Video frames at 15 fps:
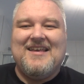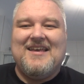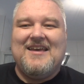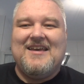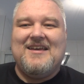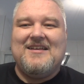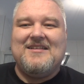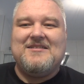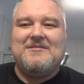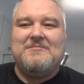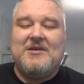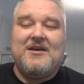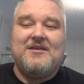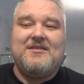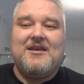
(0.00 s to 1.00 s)
And
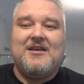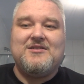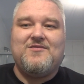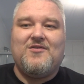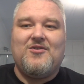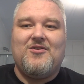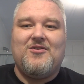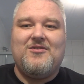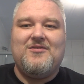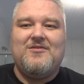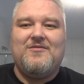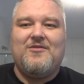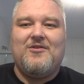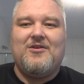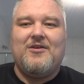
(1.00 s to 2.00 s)
yeah, thanks for
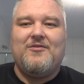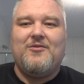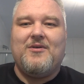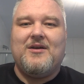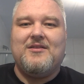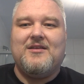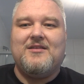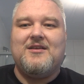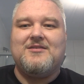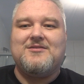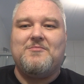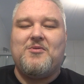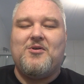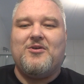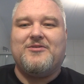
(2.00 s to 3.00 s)
everyone and their
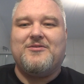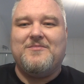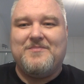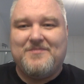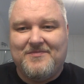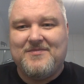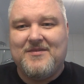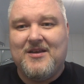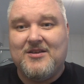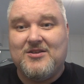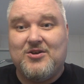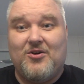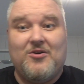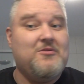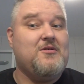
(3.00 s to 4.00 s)
support.
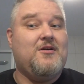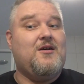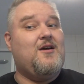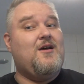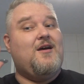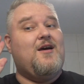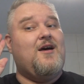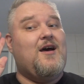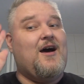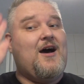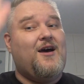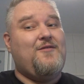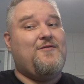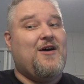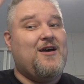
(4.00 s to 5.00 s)
So,
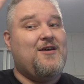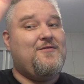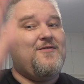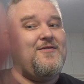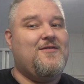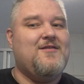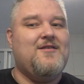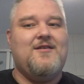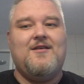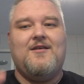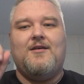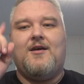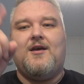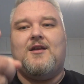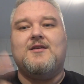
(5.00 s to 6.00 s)
high five,
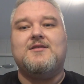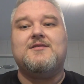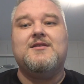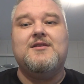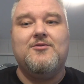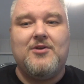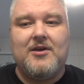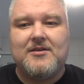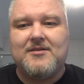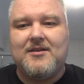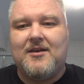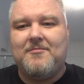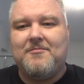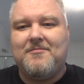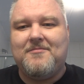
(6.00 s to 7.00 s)
and I'll see you next
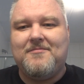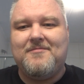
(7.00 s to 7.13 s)
time.